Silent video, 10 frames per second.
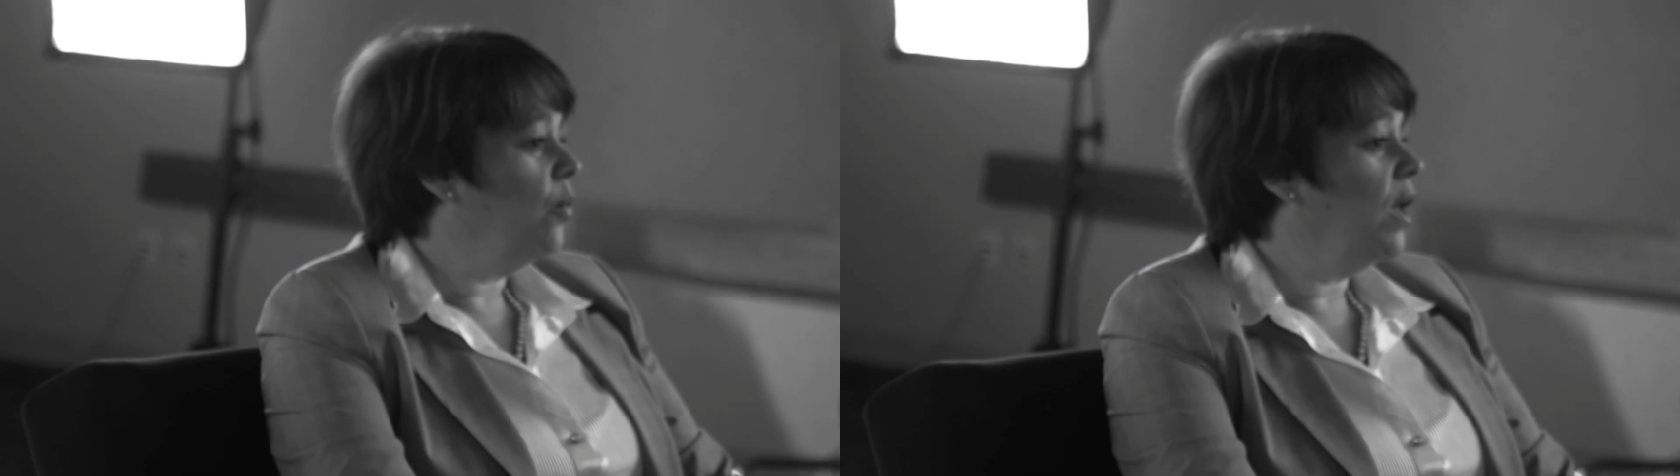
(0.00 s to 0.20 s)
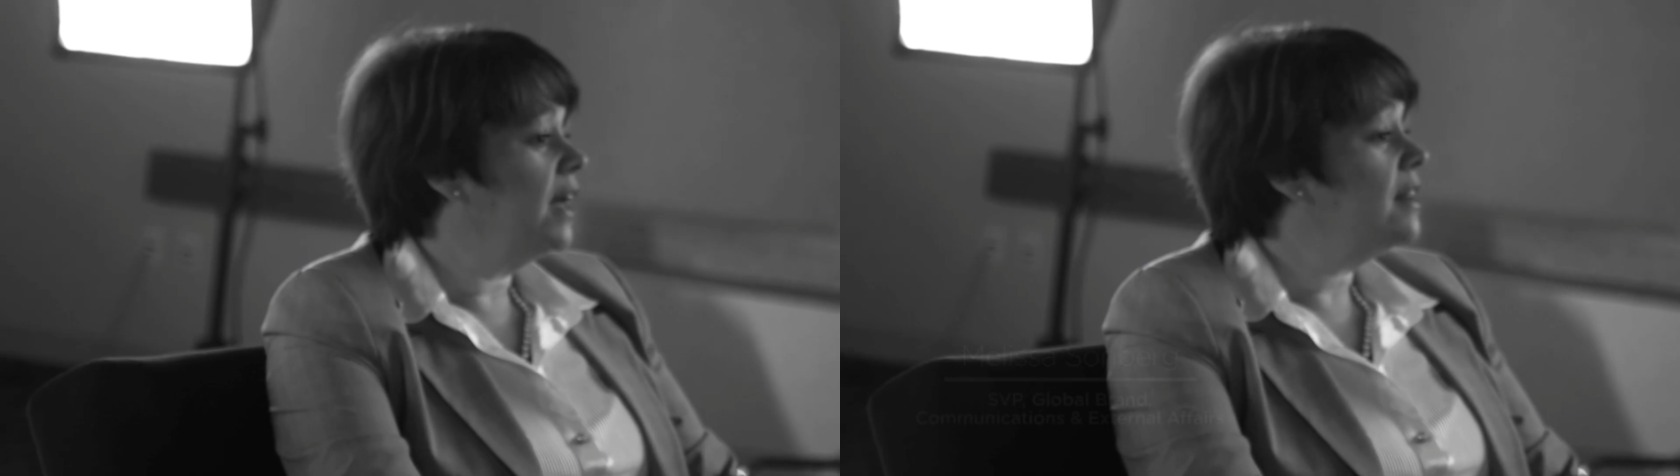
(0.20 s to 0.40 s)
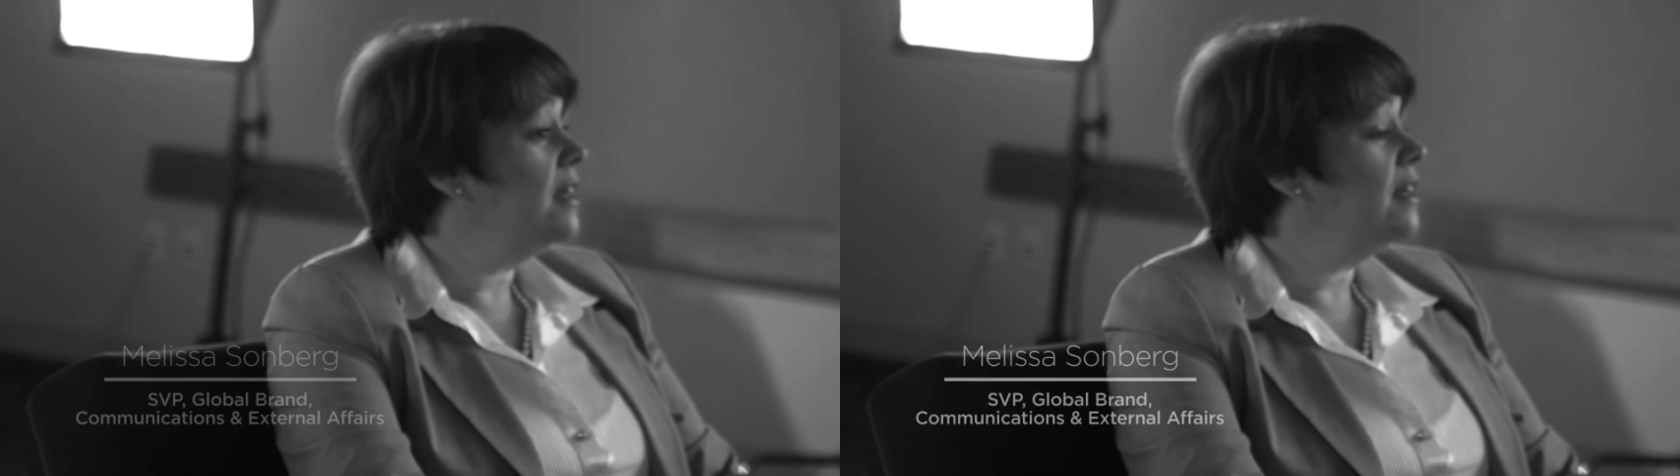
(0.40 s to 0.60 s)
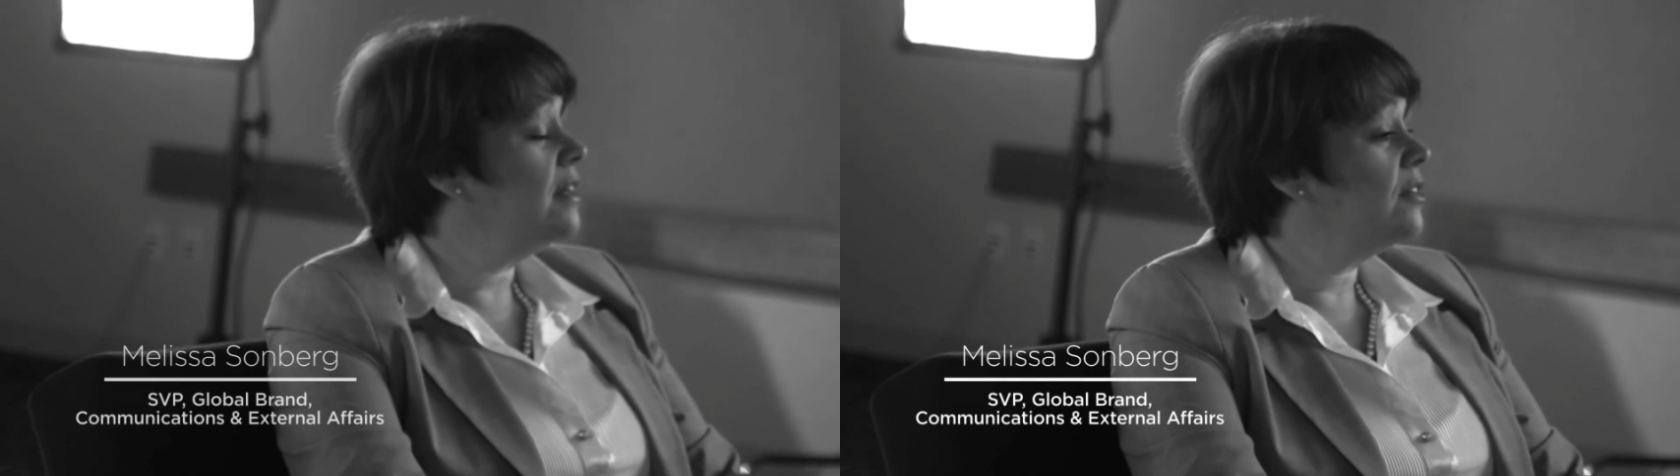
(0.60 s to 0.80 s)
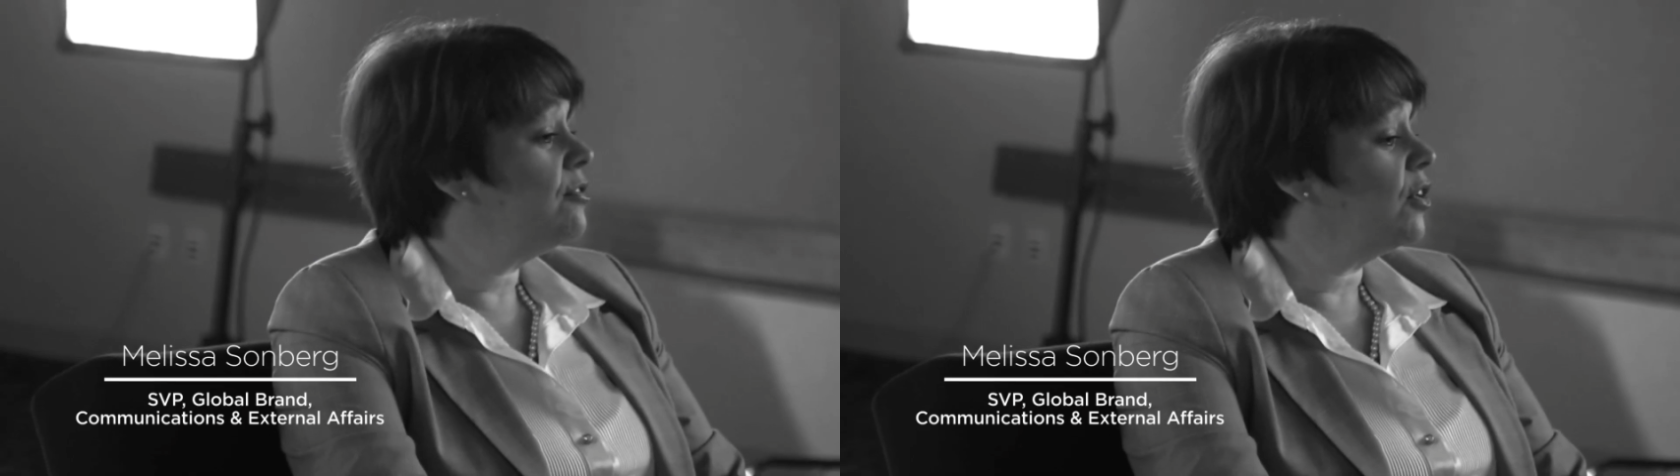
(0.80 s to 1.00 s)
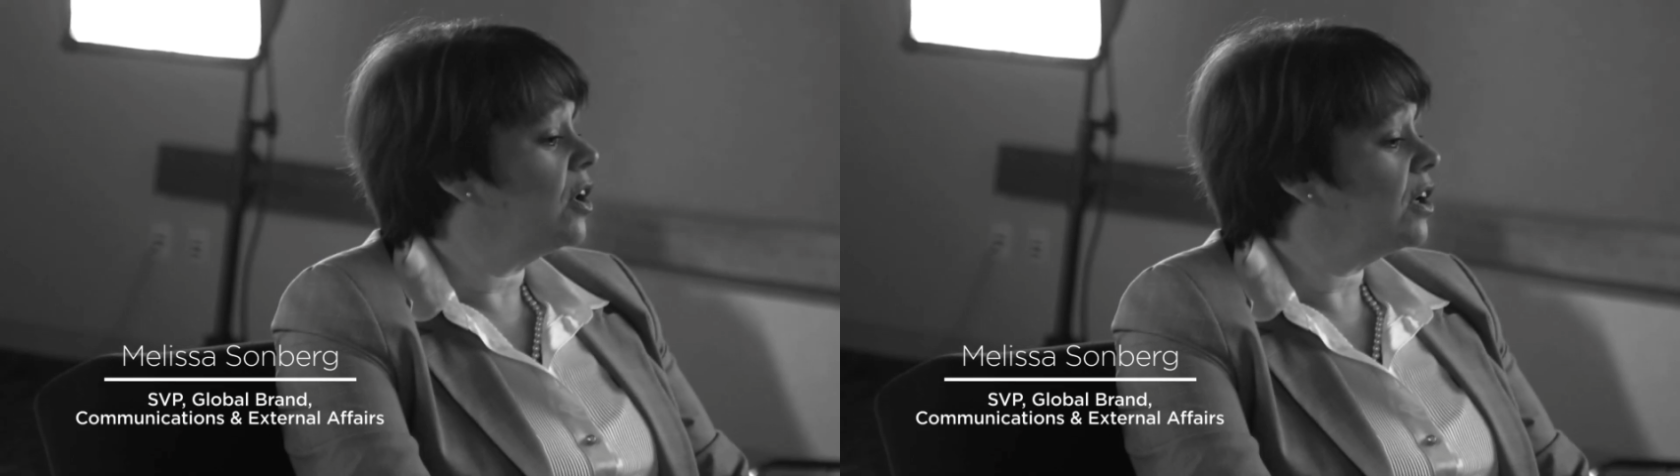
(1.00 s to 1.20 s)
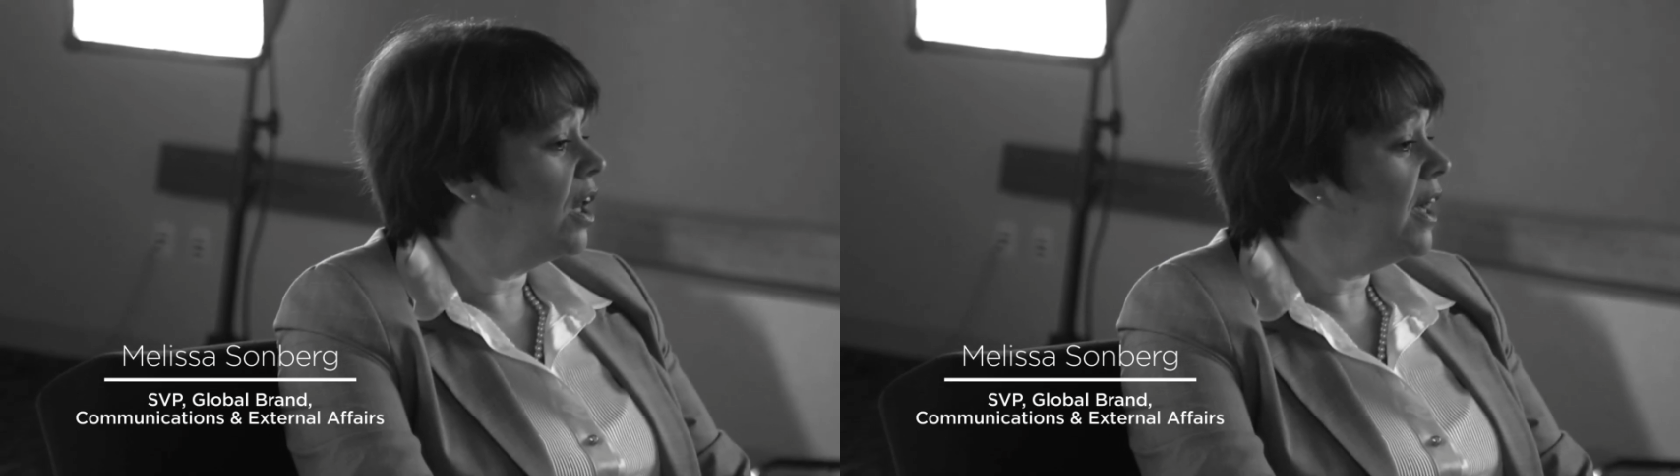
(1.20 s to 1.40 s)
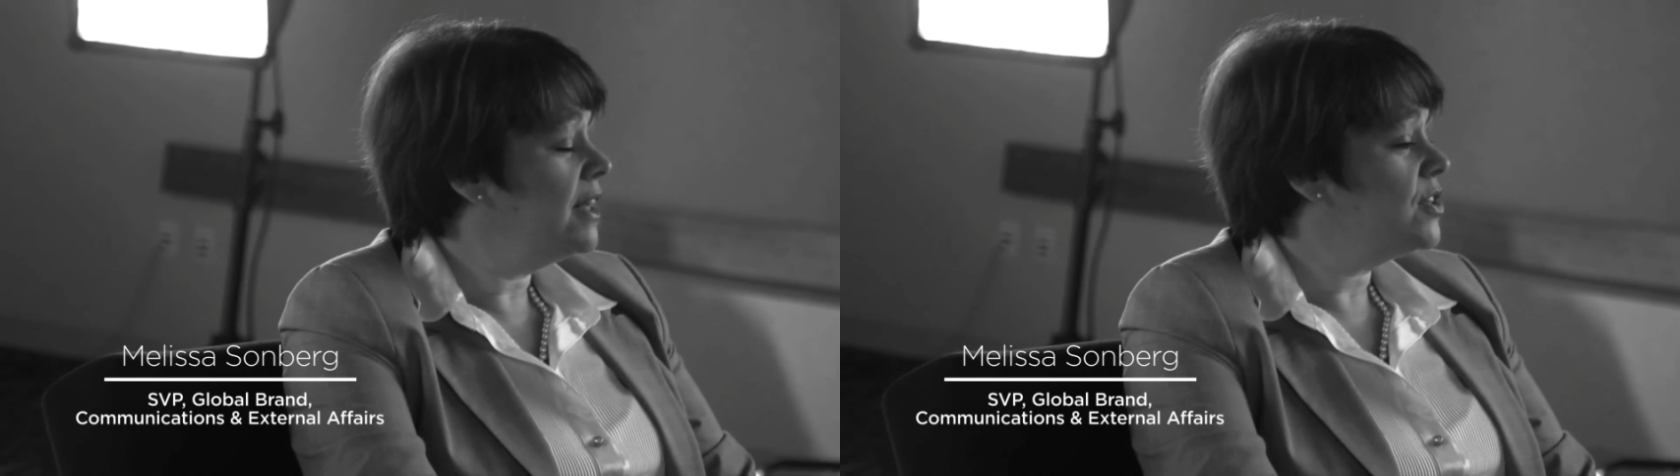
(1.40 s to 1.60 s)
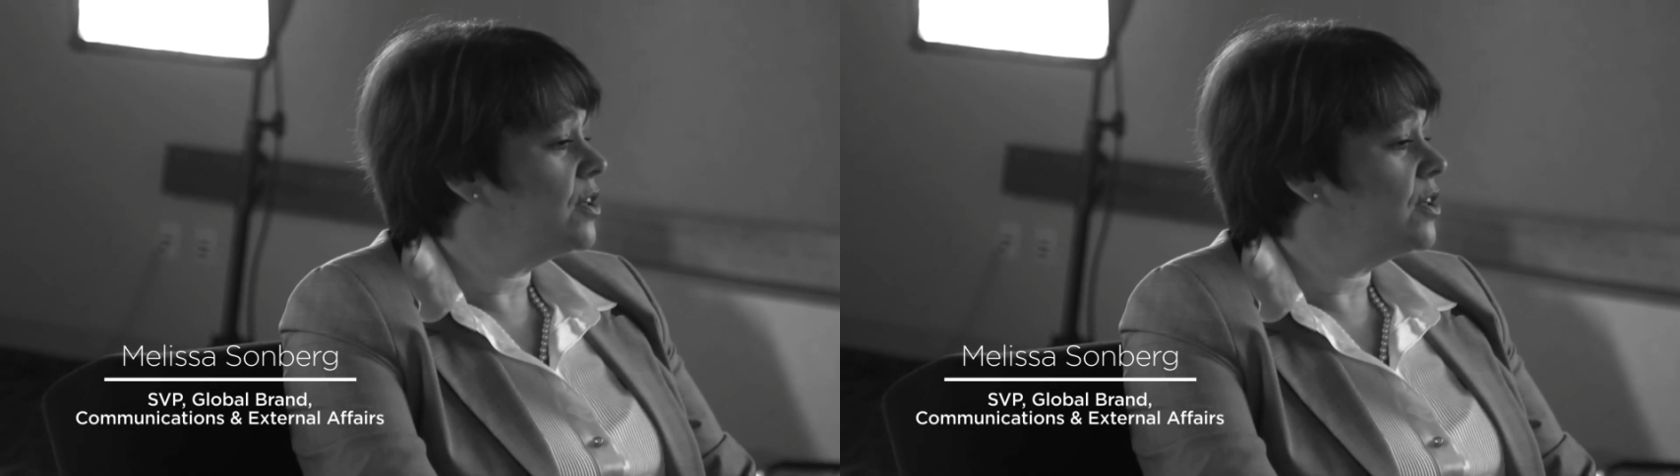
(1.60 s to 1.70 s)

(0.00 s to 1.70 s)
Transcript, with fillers: Well, I think for our clients